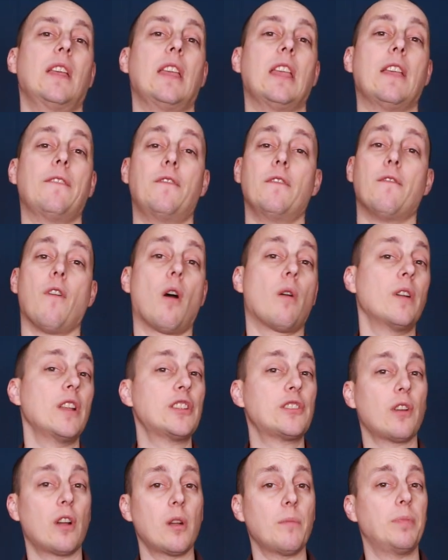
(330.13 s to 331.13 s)
if you've already
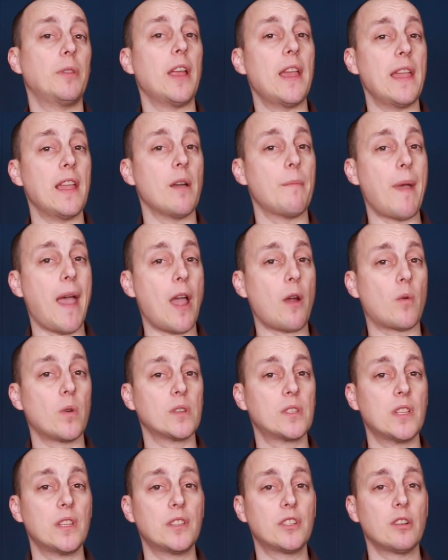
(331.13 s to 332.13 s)
started playing a
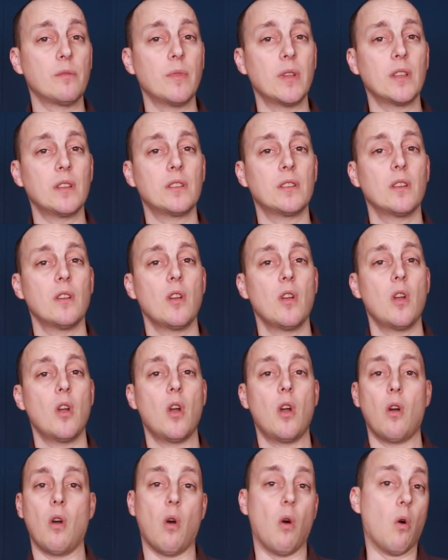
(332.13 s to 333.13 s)
backwards instrument,
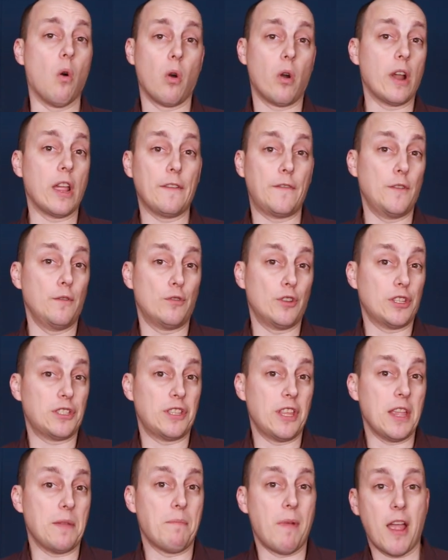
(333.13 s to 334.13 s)
or if you just
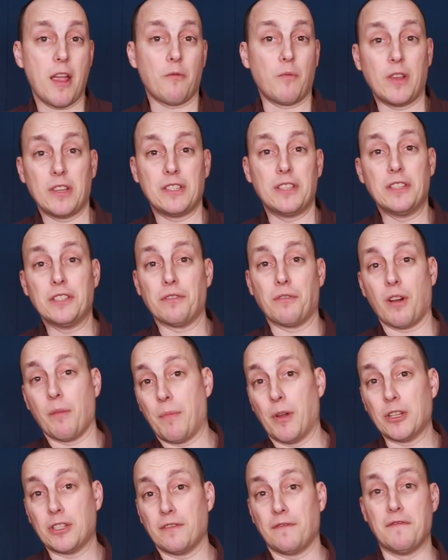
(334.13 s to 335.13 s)
think my reasons are a
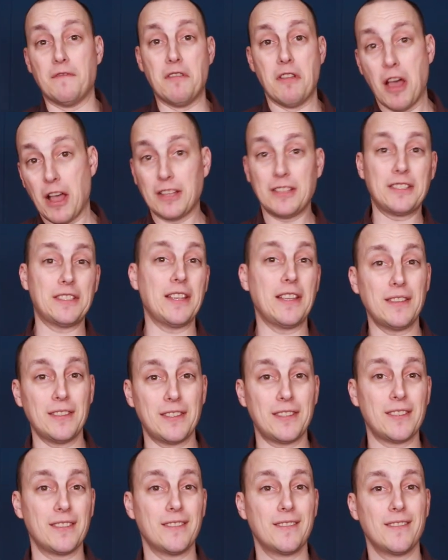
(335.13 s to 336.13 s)
bunch of
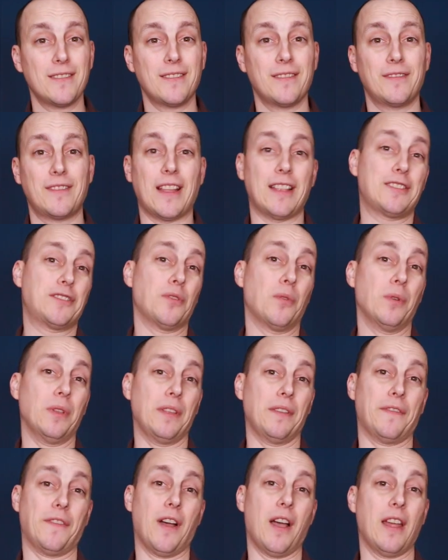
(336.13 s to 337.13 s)
nonsense, that's
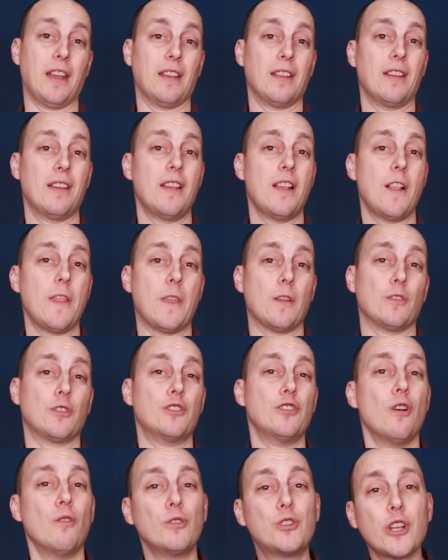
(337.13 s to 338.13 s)
totally fine. There's
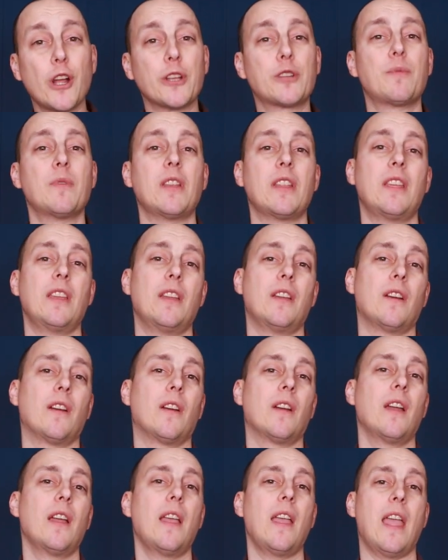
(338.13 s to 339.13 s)
no judgment
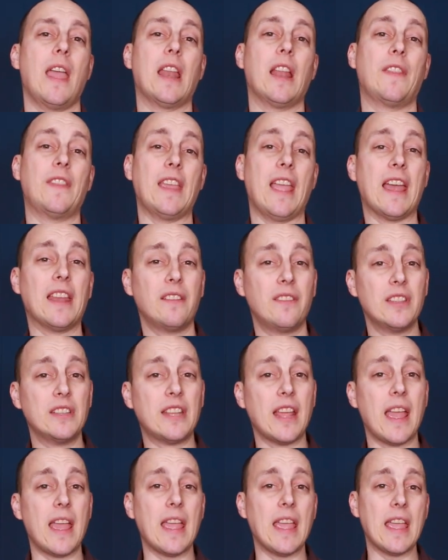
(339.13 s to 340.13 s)
here, and at the end of the
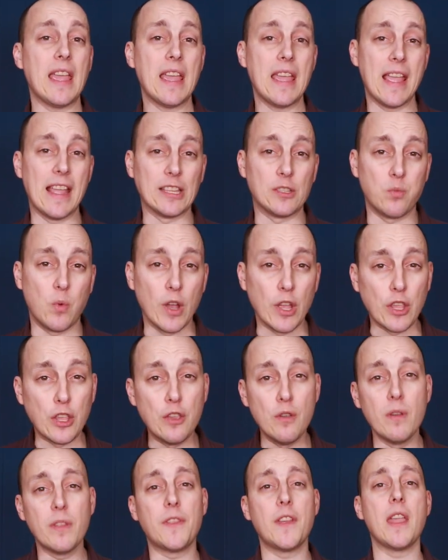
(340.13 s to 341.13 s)
day, it's what
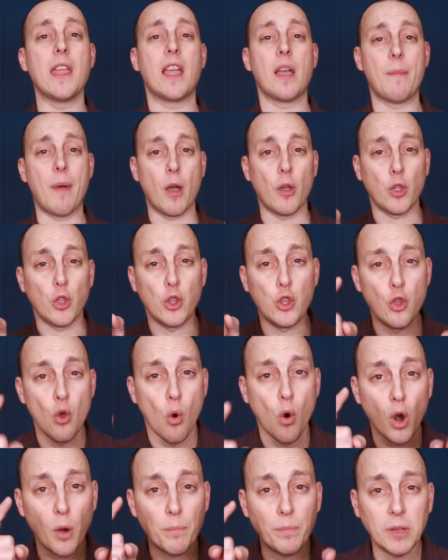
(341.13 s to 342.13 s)
you think about
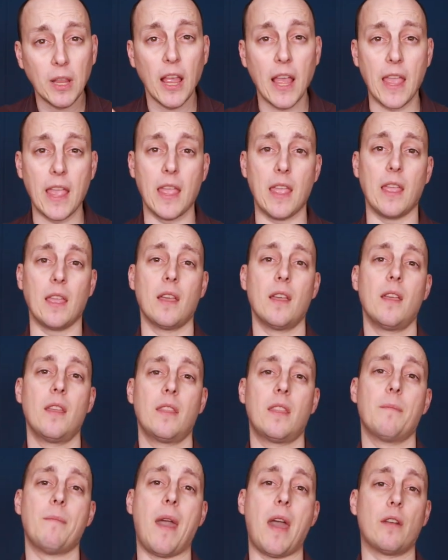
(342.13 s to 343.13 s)
your playing
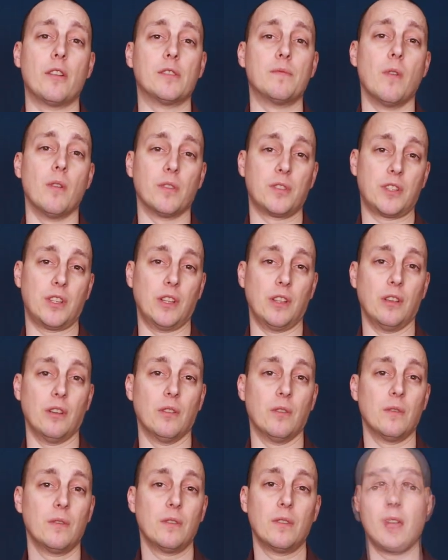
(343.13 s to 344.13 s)
that matters most to
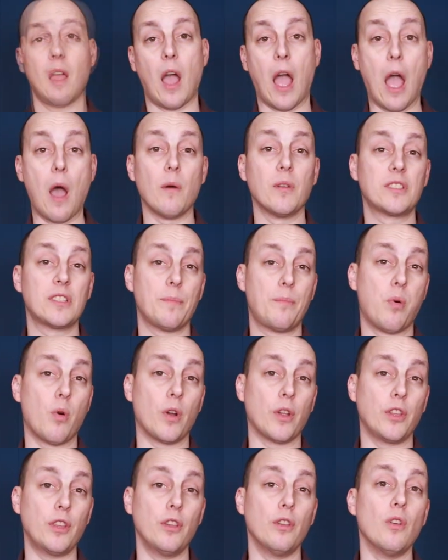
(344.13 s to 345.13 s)
you. I will
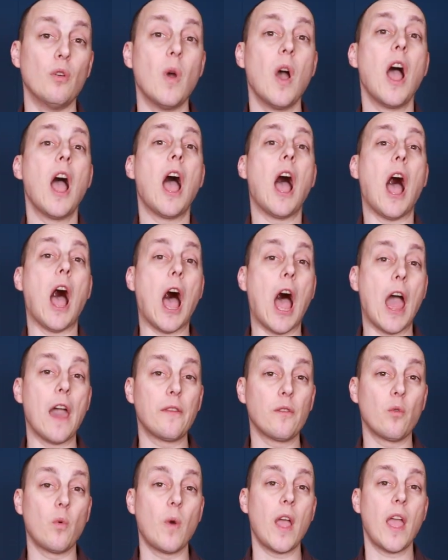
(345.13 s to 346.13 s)
support you
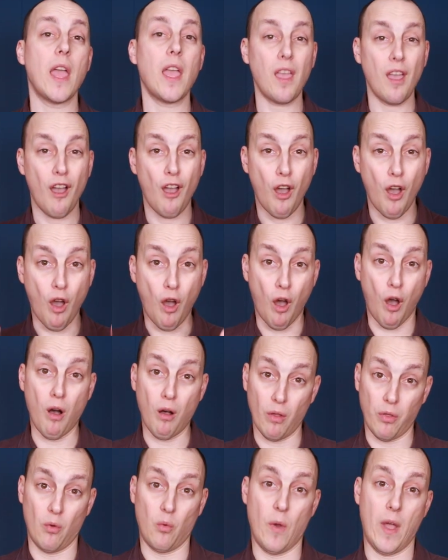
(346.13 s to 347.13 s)
either way,
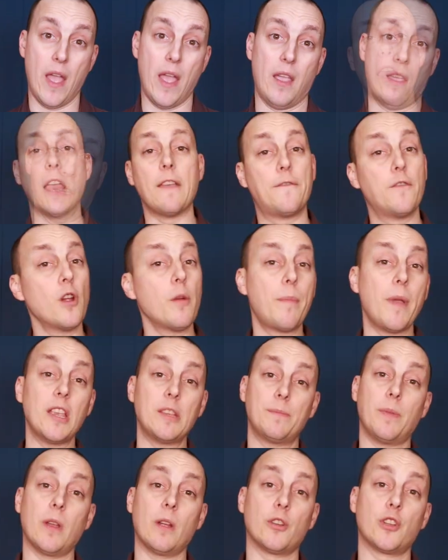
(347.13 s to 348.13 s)
all the way. If you're a bass
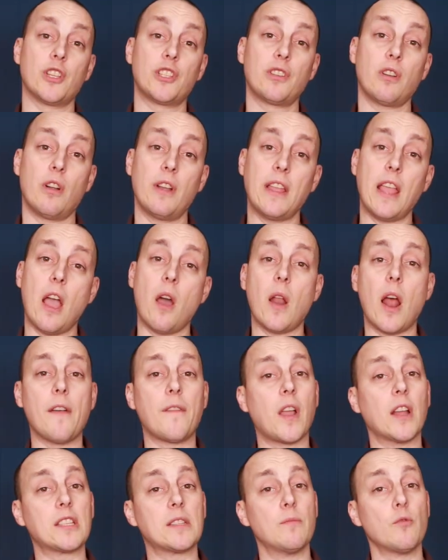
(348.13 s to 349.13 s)
player just starting out, I've
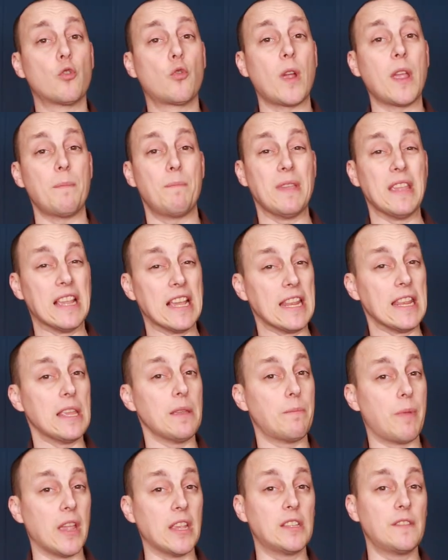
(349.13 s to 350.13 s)
got some great
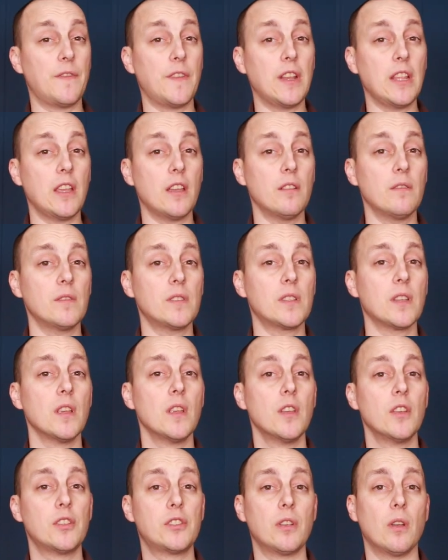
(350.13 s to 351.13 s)
beginning bass videos,
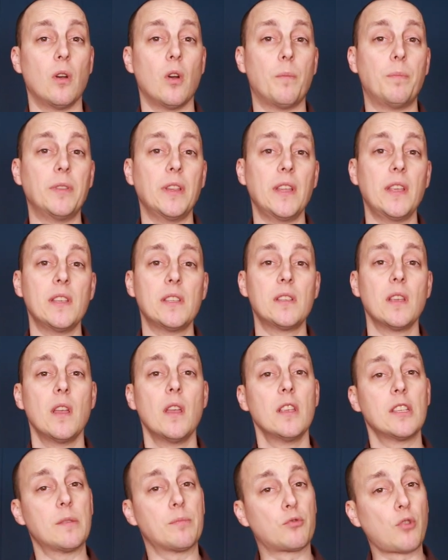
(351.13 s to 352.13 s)
so please
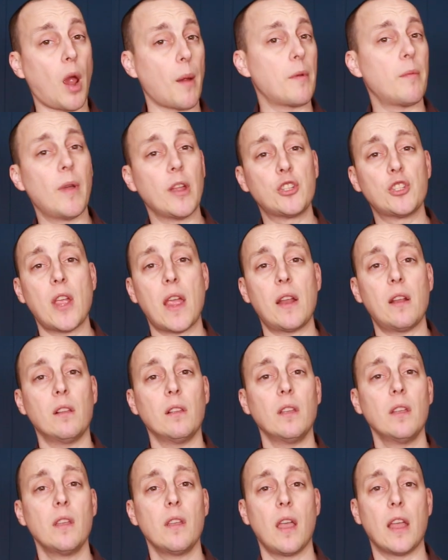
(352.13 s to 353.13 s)
subscribe to my
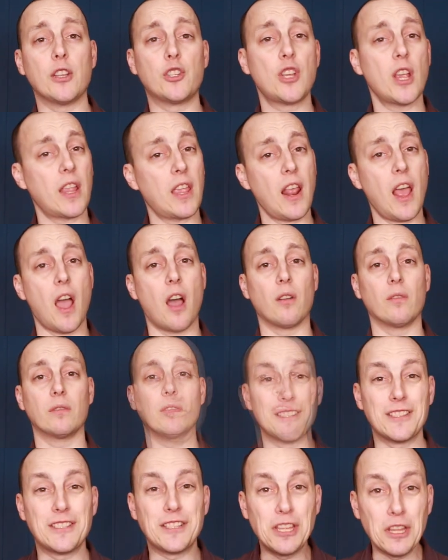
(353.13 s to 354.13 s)
channel and check it out.
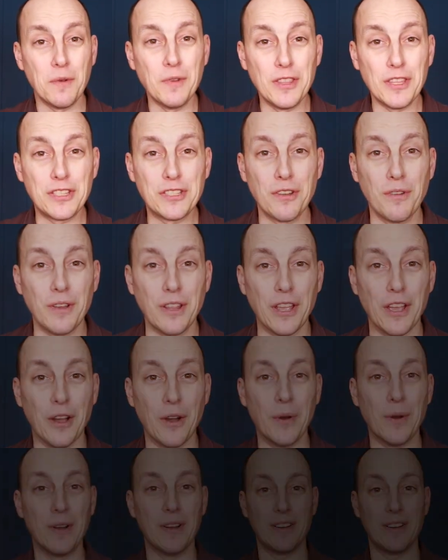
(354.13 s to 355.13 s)
See you in the studio.